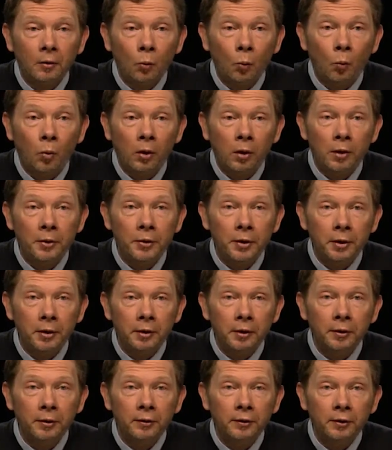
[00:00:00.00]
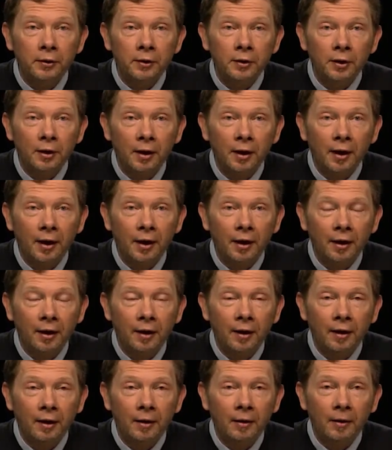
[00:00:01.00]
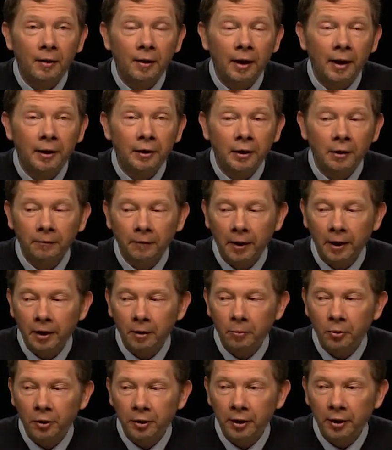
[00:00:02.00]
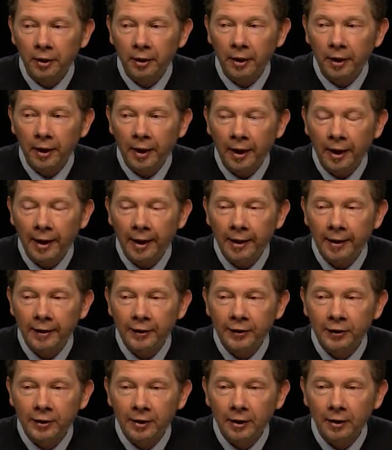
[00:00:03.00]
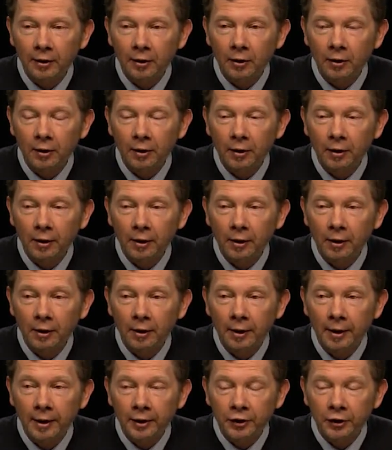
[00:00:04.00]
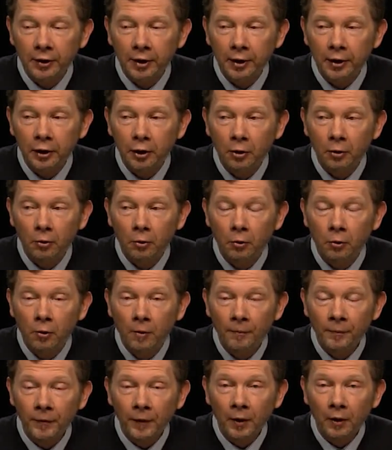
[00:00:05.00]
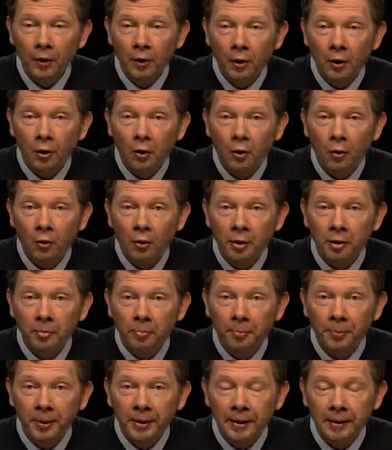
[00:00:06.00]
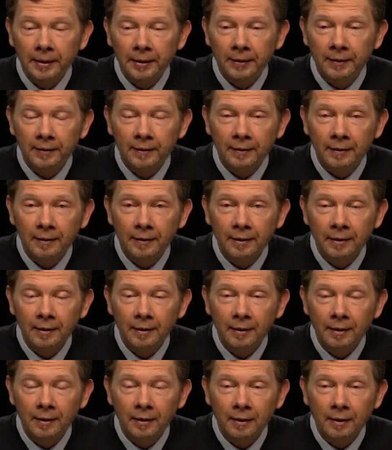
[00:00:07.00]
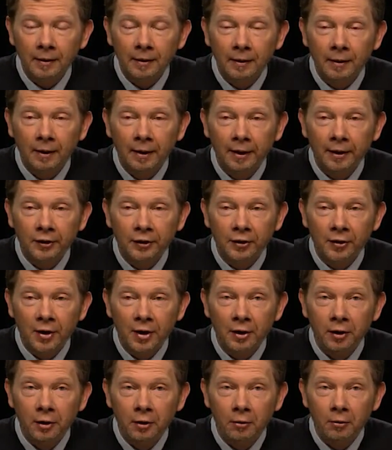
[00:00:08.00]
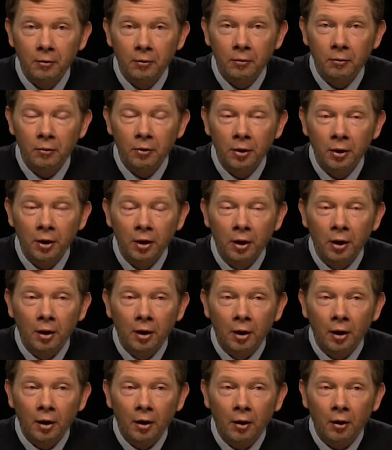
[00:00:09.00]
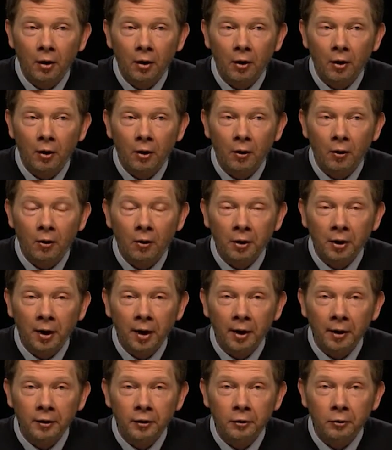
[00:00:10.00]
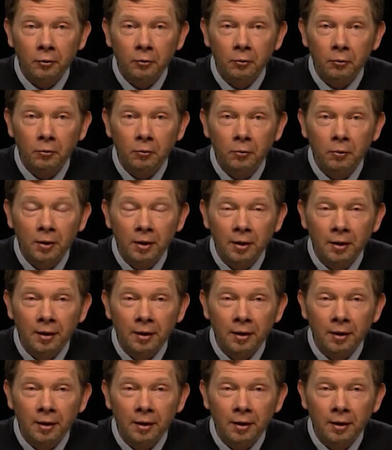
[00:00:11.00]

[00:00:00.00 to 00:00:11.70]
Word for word: worthiness. Uh, and if anybody has less than you, or appears less than you, or can do